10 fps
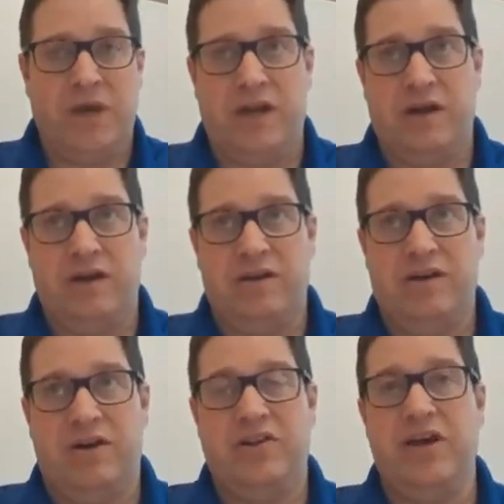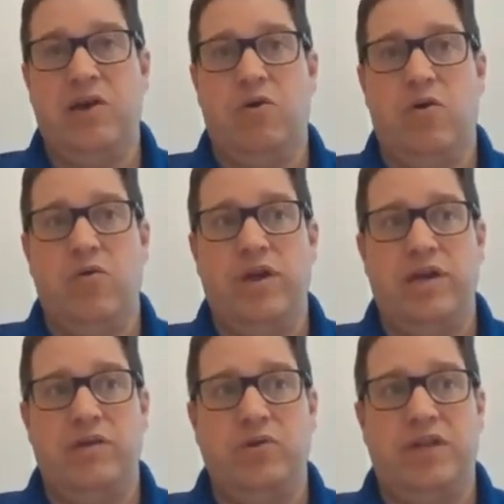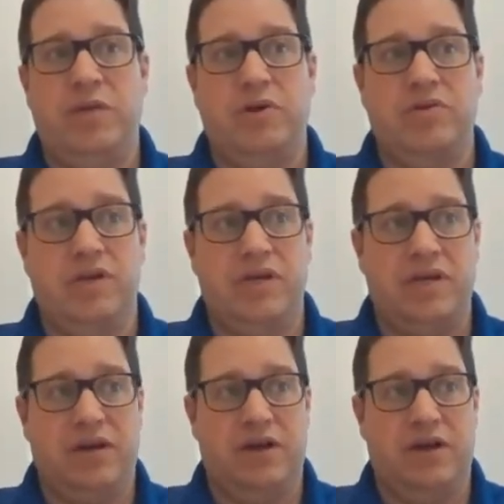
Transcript: And I'll tell you what we typically